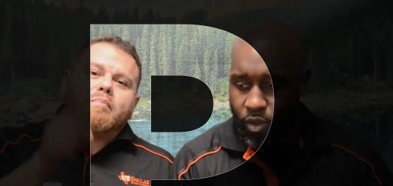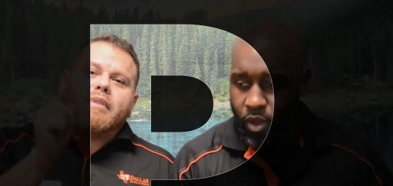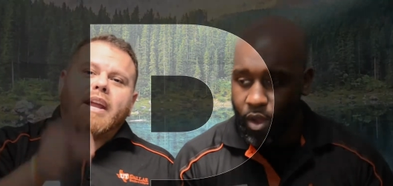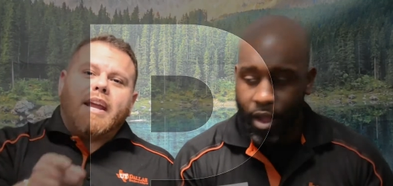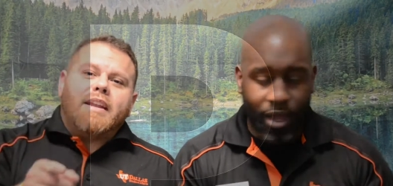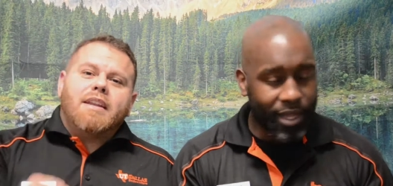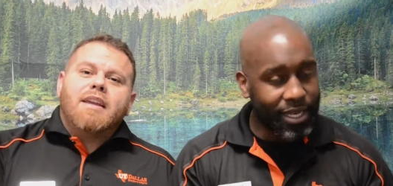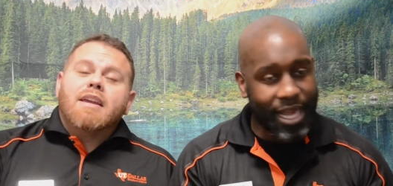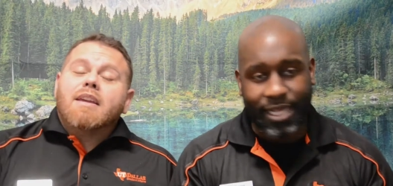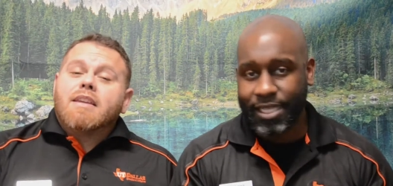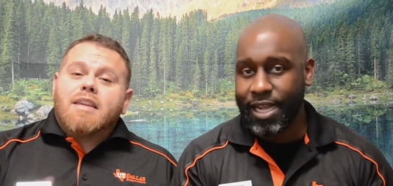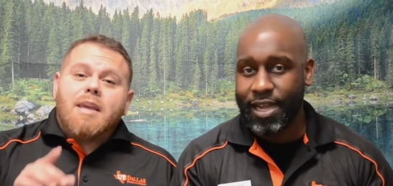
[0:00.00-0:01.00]
Speaker 1: brand. I
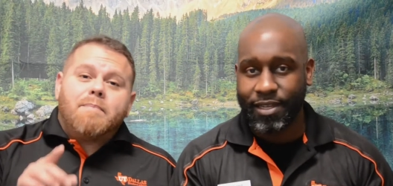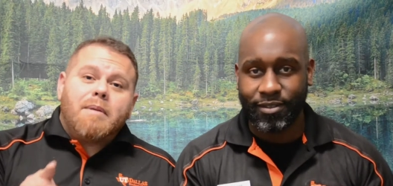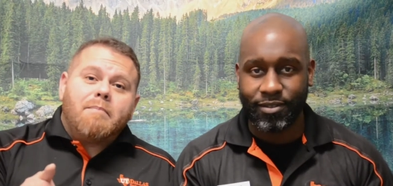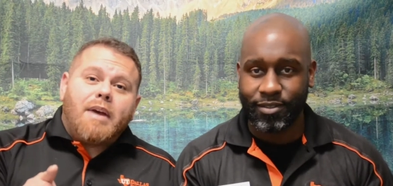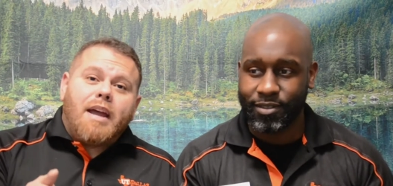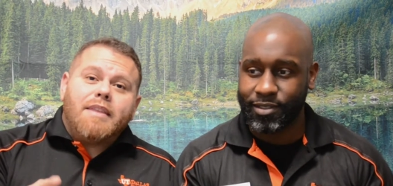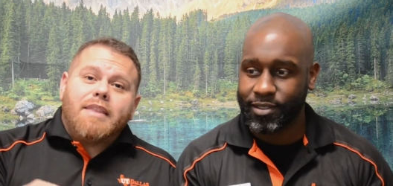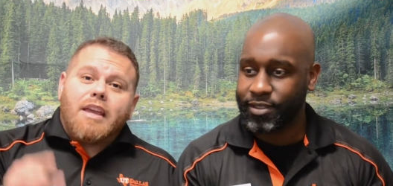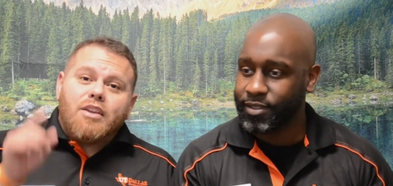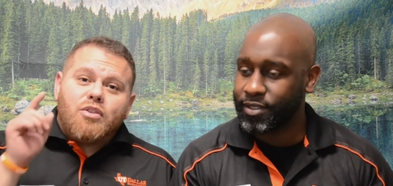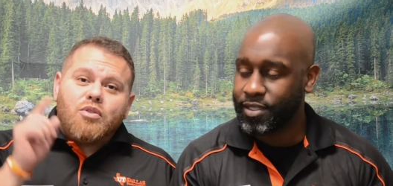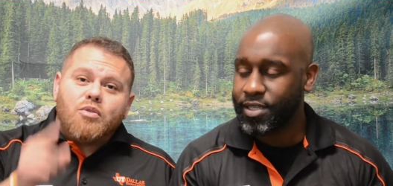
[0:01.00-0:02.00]
like that. Keep in mind
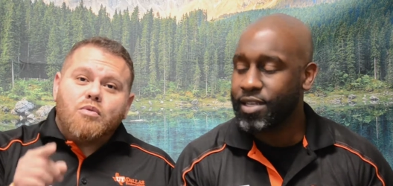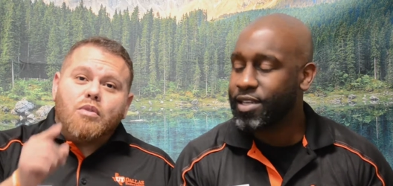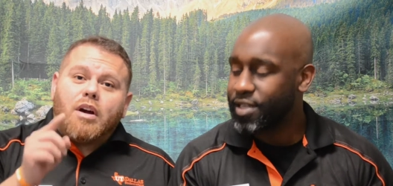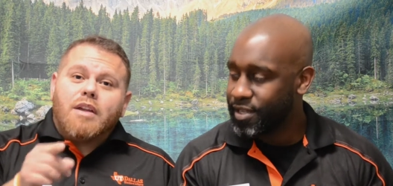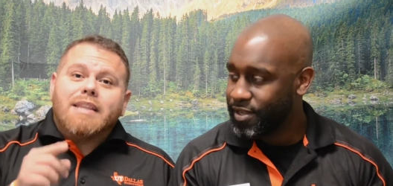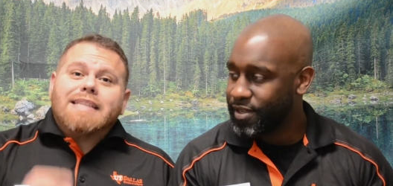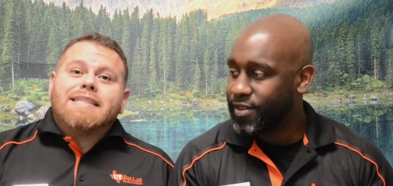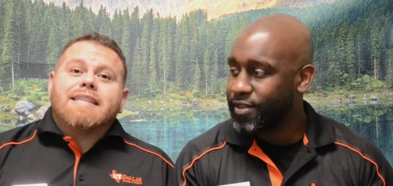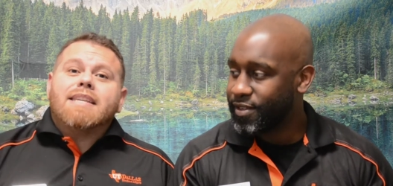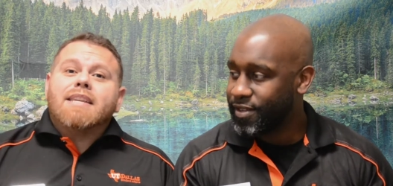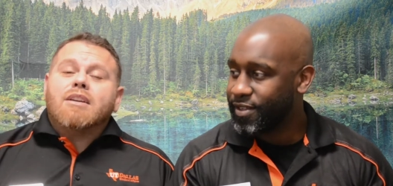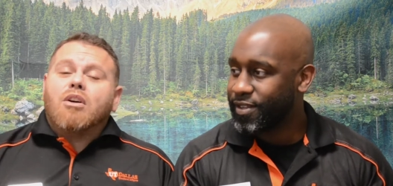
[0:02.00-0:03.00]
that you are the
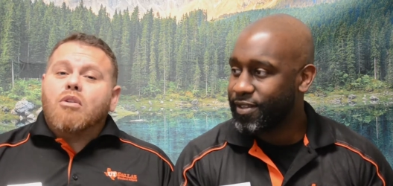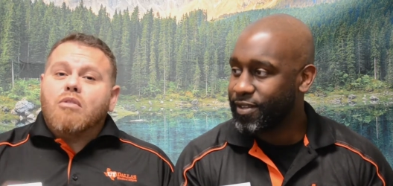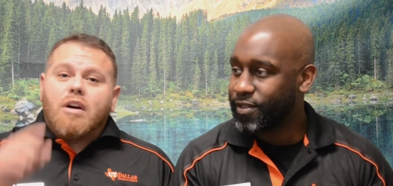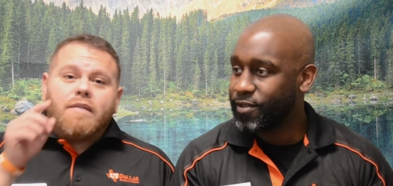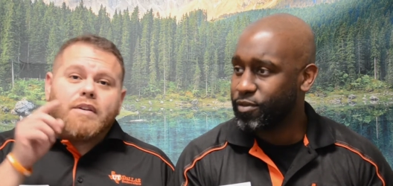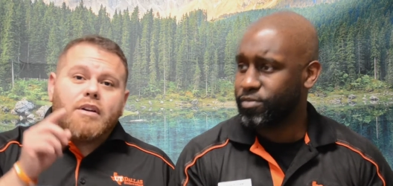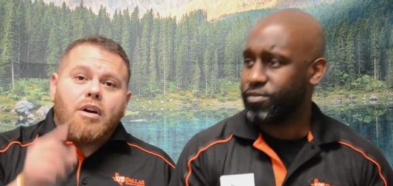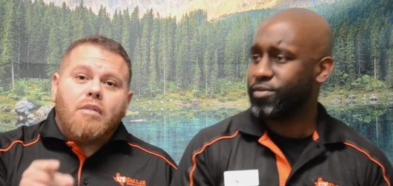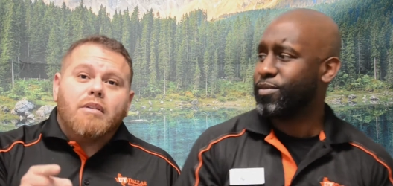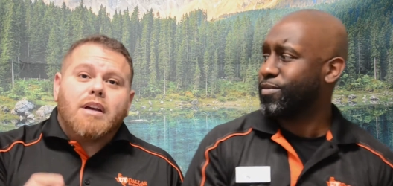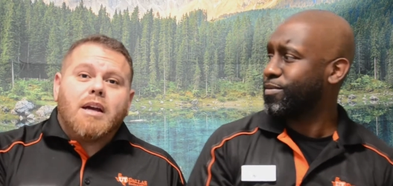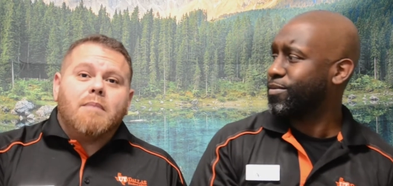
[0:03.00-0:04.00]
CEO of your
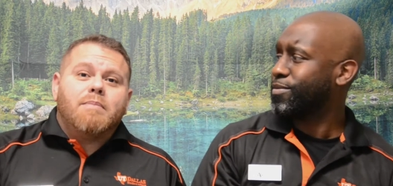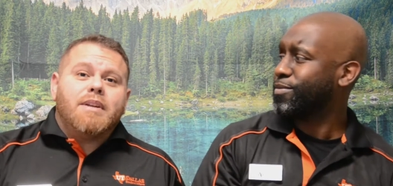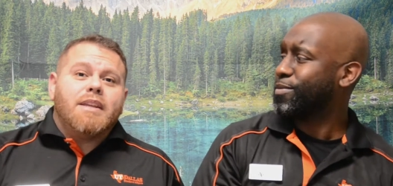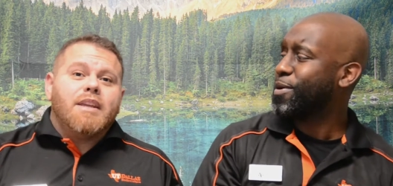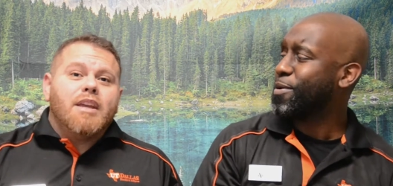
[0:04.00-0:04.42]
own company.